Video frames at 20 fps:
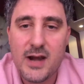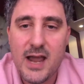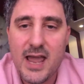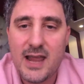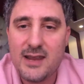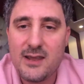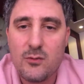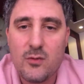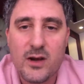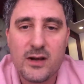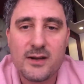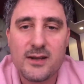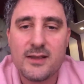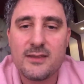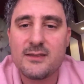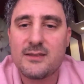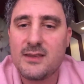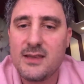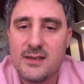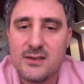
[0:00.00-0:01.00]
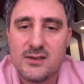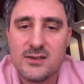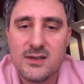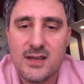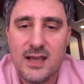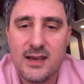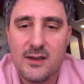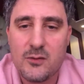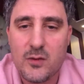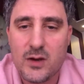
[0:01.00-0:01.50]
Anyone can teach,
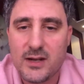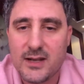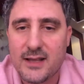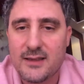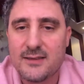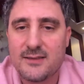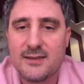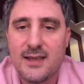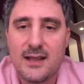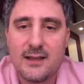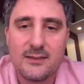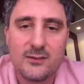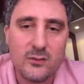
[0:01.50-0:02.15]
anyone can sell